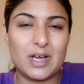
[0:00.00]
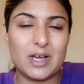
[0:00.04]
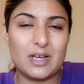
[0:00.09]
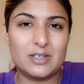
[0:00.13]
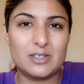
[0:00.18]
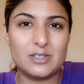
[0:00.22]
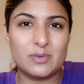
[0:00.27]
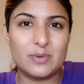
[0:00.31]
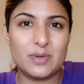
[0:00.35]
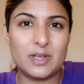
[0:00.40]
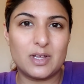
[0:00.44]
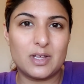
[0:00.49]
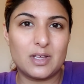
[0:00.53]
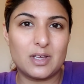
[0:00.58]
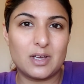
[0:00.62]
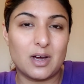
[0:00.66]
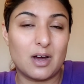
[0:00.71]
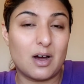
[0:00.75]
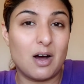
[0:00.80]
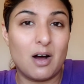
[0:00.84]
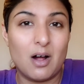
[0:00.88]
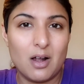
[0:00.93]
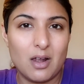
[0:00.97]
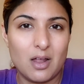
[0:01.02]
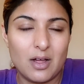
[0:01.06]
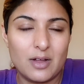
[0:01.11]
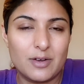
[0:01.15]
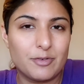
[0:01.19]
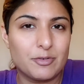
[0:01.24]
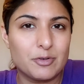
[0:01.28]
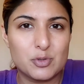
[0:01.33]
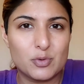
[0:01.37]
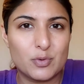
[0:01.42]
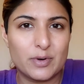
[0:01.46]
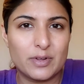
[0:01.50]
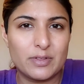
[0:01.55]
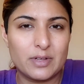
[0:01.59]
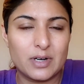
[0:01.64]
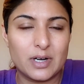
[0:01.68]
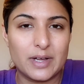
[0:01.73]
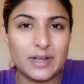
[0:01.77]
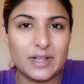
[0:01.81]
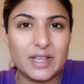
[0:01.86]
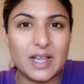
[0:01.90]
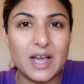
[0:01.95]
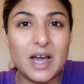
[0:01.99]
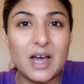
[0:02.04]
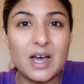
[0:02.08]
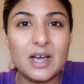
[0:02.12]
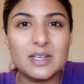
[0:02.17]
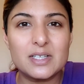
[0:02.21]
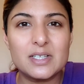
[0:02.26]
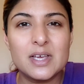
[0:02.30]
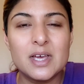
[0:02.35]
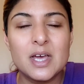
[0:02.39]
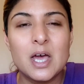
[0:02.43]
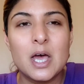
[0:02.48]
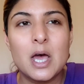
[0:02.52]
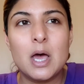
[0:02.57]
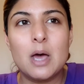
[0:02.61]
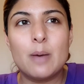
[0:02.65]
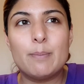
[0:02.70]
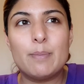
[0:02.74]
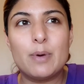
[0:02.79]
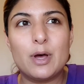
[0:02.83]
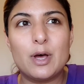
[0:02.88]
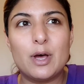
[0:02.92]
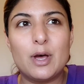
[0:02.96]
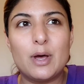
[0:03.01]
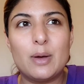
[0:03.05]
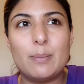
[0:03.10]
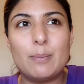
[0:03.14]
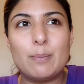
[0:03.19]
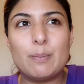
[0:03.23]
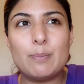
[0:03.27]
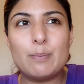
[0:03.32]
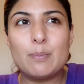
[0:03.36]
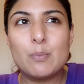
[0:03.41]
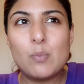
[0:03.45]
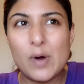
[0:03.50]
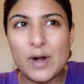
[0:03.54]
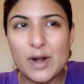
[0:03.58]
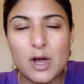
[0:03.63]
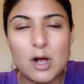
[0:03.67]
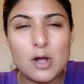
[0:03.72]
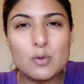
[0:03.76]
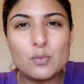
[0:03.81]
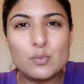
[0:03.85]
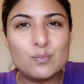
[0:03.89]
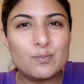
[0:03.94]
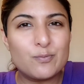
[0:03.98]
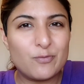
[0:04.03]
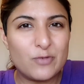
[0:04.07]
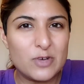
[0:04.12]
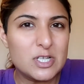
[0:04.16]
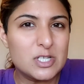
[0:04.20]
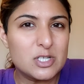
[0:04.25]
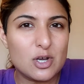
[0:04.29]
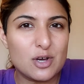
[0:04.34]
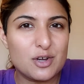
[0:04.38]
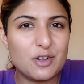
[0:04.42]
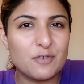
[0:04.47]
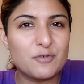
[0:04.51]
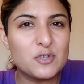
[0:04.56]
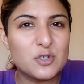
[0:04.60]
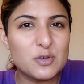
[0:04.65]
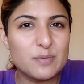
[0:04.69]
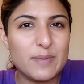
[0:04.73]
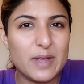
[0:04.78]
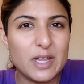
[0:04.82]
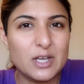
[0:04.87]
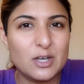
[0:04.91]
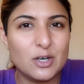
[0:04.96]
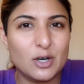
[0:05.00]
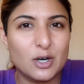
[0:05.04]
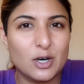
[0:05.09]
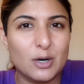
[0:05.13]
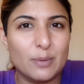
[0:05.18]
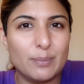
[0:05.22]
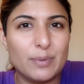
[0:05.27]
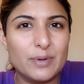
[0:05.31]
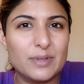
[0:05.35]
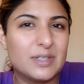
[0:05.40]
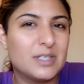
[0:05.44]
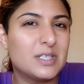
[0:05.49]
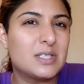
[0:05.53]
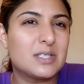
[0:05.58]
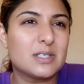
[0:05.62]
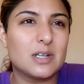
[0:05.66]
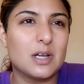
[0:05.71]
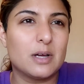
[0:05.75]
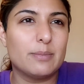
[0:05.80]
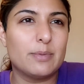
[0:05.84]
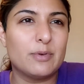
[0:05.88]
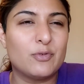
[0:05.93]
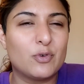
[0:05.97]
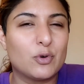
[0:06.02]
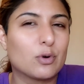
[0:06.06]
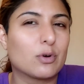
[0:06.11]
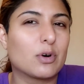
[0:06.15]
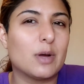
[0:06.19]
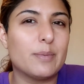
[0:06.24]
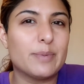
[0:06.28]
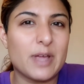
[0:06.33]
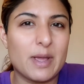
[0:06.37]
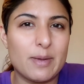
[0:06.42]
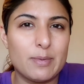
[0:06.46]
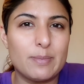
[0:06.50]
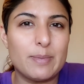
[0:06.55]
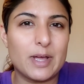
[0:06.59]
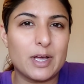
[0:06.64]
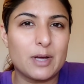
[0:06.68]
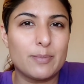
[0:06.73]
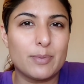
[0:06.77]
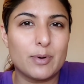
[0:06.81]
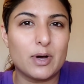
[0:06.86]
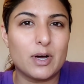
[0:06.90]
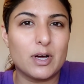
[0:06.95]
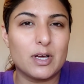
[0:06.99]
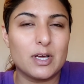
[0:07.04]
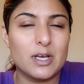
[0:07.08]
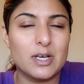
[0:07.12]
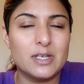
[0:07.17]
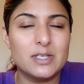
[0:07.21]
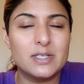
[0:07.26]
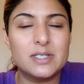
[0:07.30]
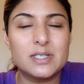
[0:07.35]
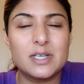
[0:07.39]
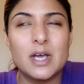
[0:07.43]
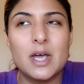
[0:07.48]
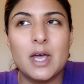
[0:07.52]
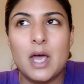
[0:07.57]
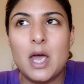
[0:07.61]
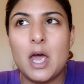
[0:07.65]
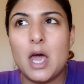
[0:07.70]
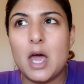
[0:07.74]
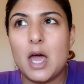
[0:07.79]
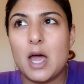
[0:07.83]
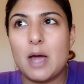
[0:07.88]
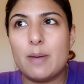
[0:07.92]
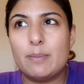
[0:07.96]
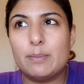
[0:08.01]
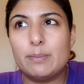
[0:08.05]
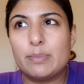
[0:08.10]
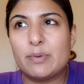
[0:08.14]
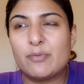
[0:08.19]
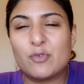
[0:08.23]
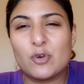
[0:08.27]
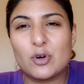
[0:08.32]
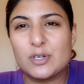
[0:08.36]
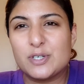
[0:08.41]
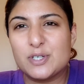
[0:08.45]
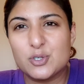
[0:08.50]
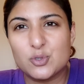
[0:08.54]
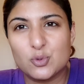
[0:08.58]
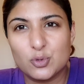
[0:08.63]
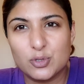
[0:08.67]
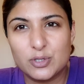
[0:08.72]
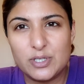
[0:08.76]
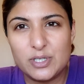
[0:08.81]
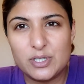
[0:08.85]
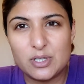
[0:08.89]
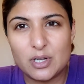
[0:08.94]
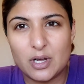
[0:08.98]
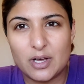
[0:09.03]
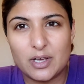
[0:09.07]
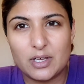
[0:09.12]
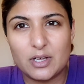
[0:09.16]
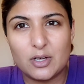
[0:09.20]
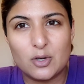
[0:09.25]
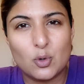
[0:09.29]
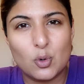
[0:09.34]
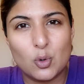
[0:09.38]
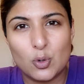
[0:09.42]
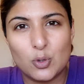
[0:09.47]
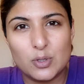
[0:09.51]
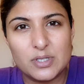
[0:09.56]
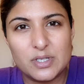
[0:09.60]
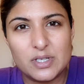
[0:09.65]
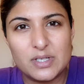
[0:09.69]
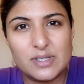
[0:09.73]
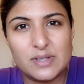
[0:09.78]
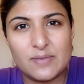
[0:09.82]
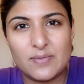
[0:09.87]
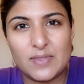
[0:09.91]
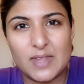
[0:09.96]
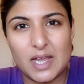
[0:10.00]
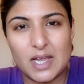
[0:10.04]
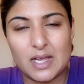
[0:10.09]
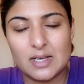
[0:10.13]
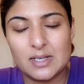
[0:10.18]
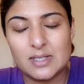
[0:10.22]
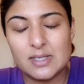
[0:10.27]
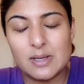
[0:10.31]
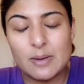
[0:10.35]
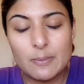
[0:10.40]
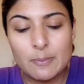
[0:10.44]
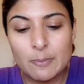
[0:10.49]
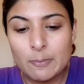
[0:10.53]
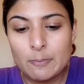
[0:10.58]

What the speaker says: at doing eyeliners or anything like that, but when I first started off doing makeup, this is like before I became a makeup artist, and before I did all these like courses and things,